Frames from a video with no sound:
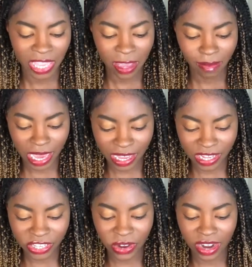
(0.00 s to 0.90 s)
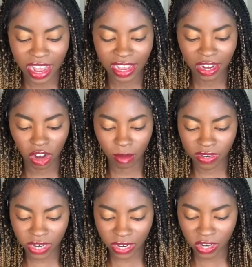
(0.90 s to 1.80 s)
baking soda, cream of
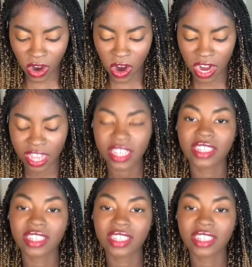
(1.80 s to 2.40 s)
tartar,